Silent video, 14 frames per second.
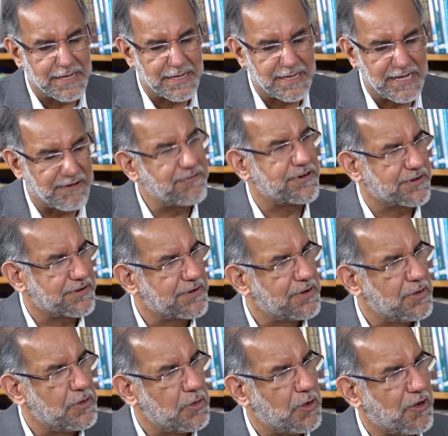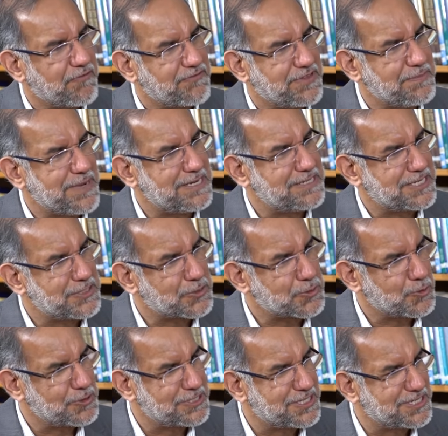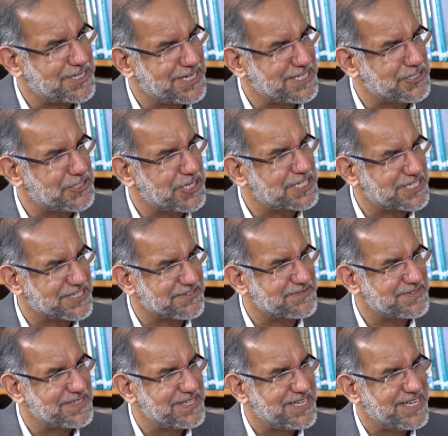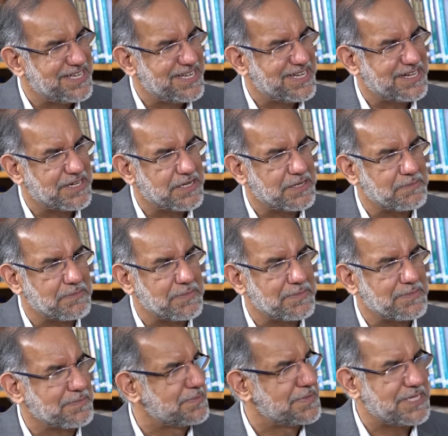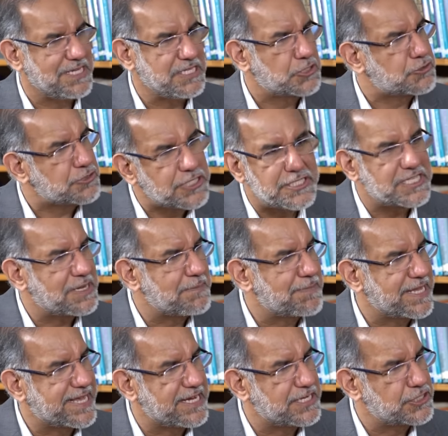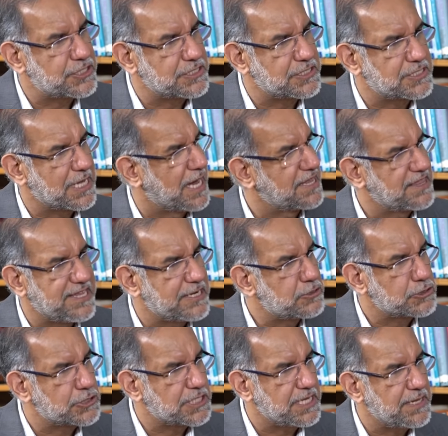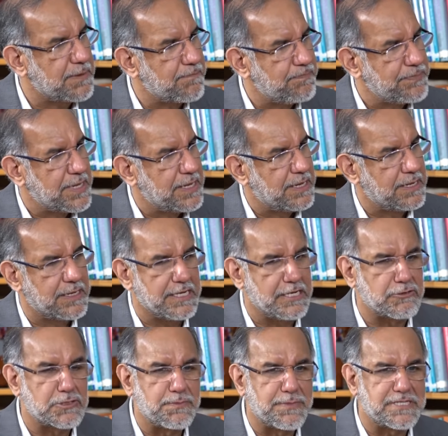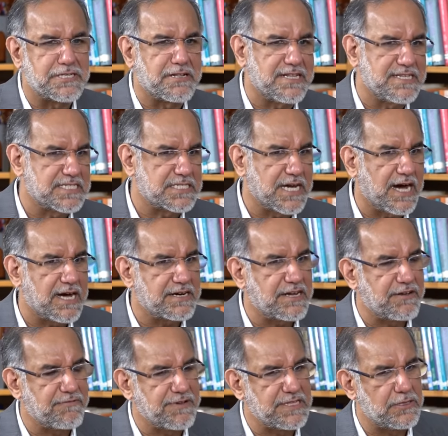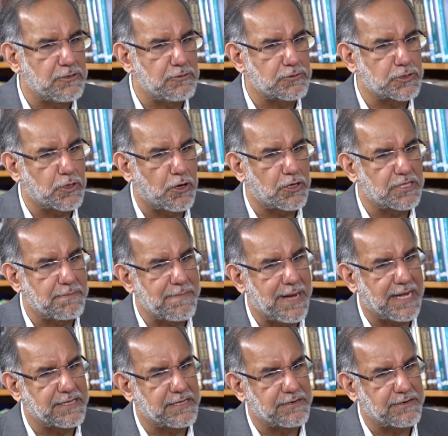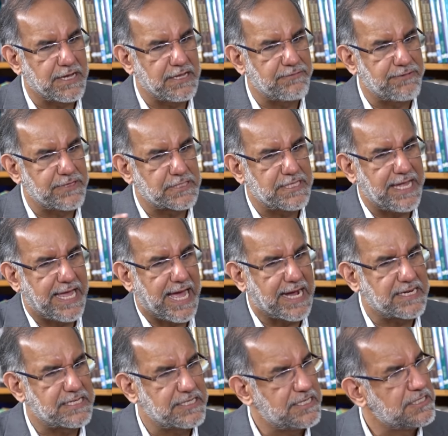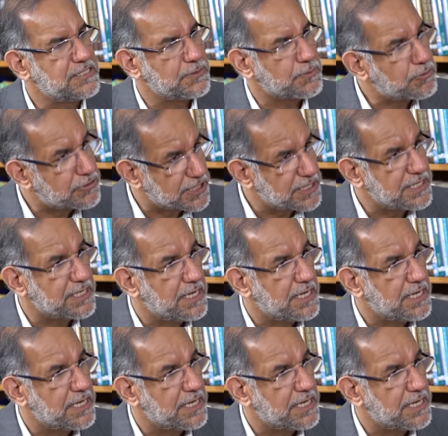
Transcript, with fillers: cover of the Belt and Road Initiative, the strategic implications are there to see. It was particularly stark when you saw the manner in which they acted in Djibouti,